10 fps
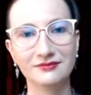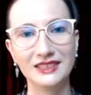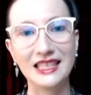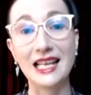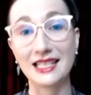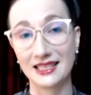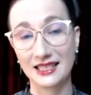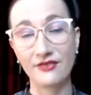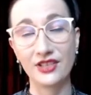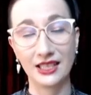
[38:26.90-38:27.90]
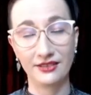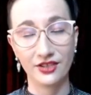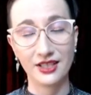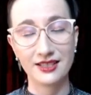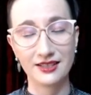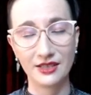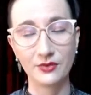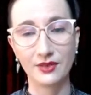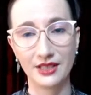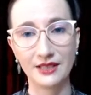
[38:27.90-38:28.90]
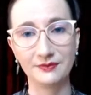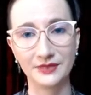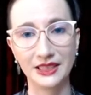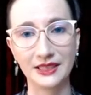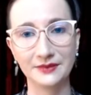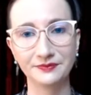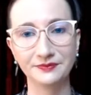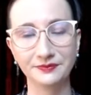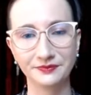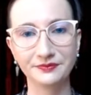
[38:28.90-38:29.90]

also yes, partnerships with schools. Uh,